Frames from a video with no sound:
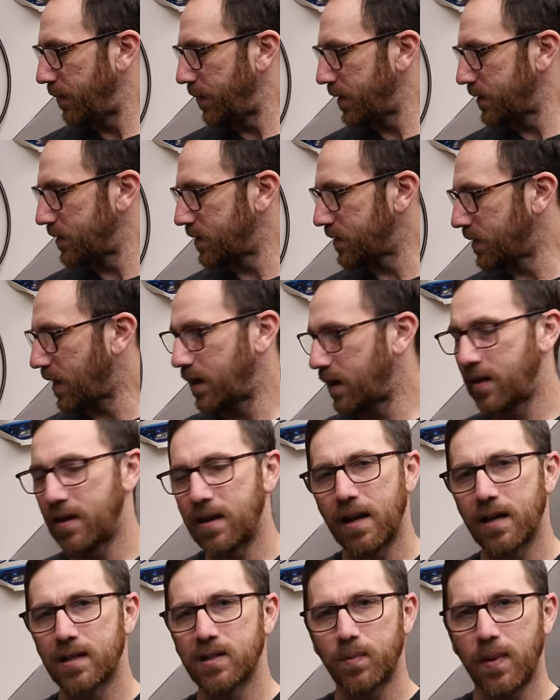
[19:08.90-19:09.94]
this is kind of
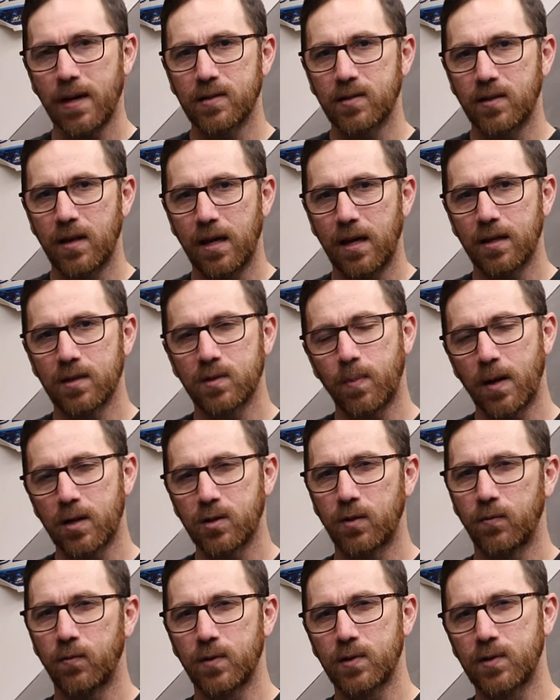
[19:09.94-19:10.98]
the next best thing,
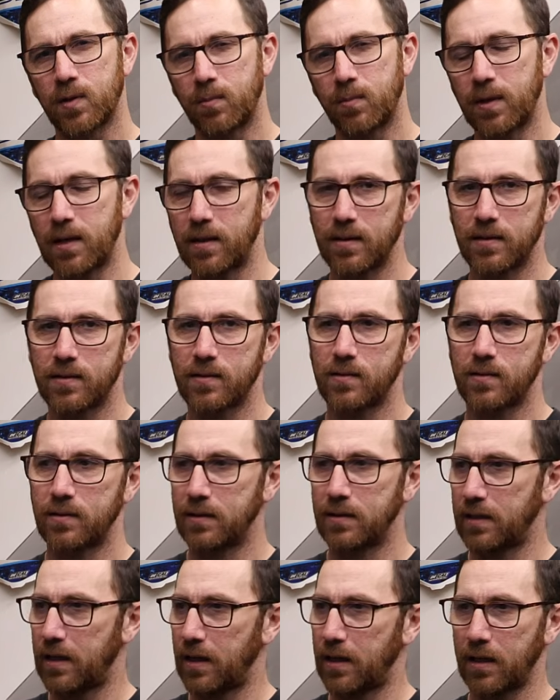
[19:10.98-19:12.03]
especially for somebody that's
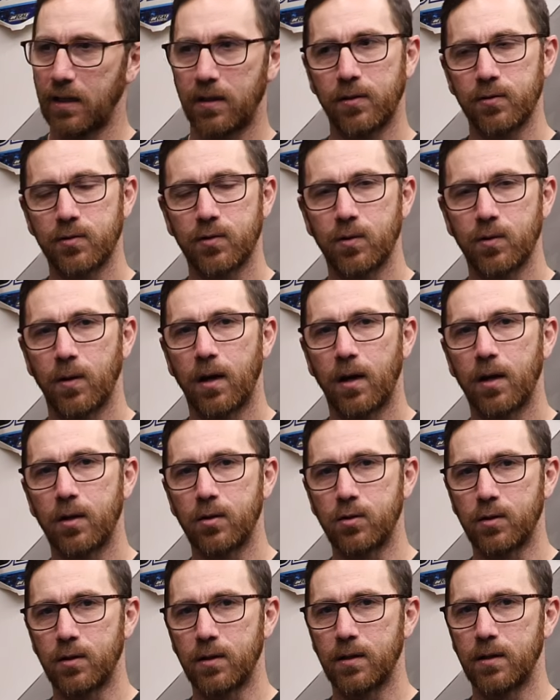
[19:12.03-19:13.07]
getting close to
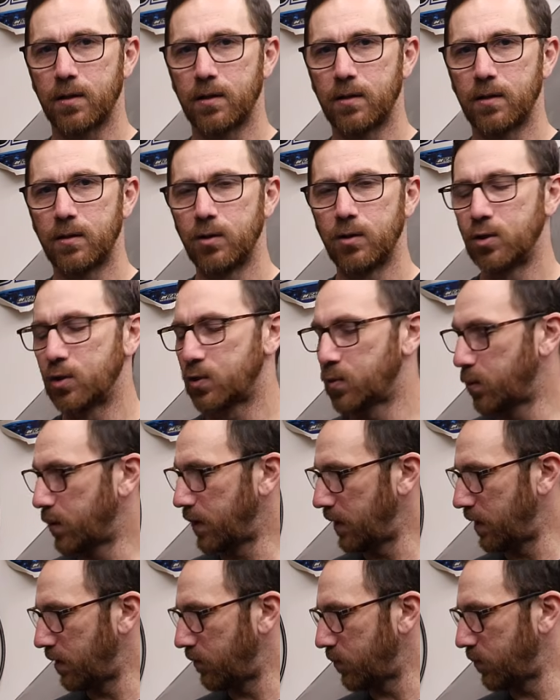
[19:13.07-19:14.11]
100 and you just
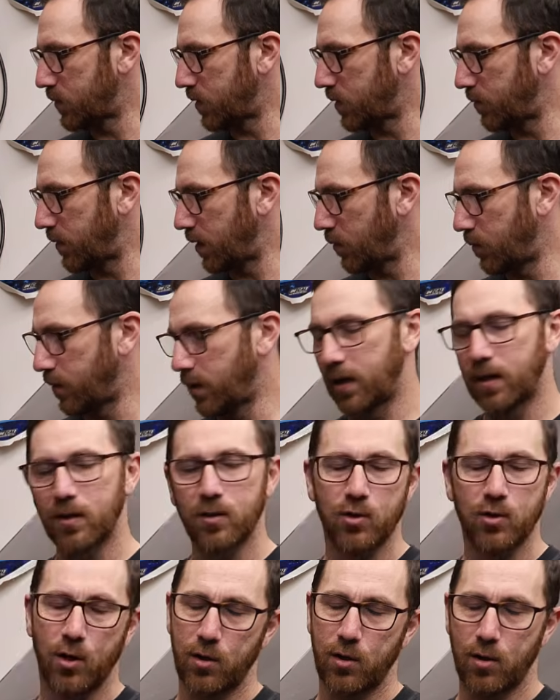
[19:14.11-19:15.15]
want to give them something where they
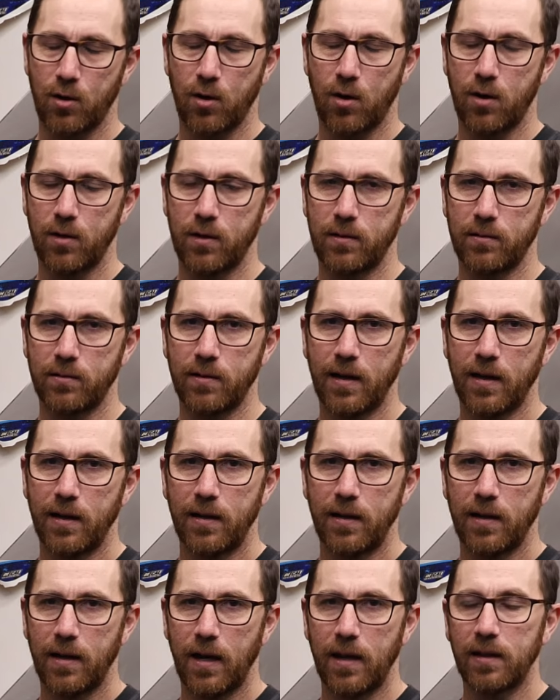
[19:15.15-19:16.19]
can turn it on
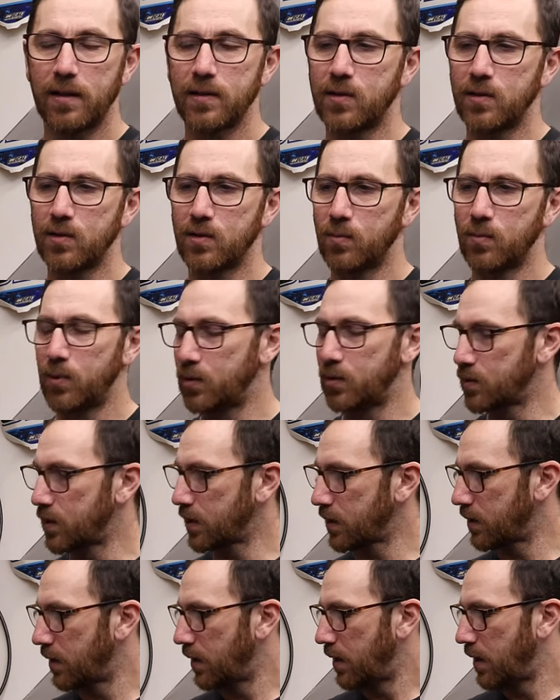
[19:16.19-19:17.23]
and listen to
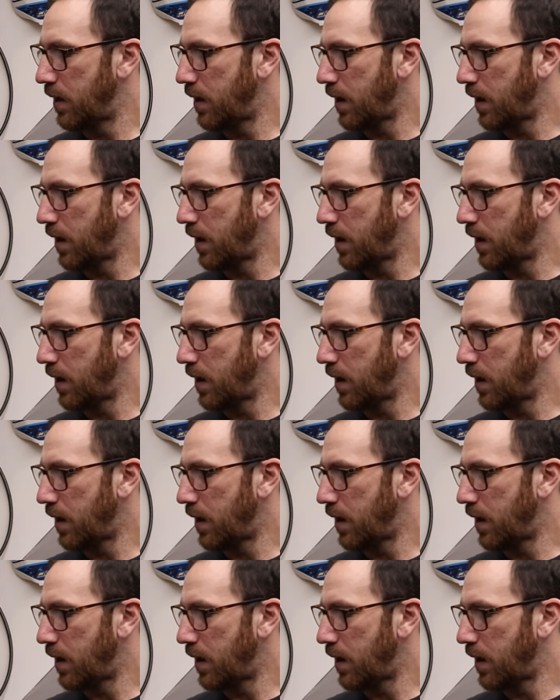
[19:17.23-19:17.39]
music.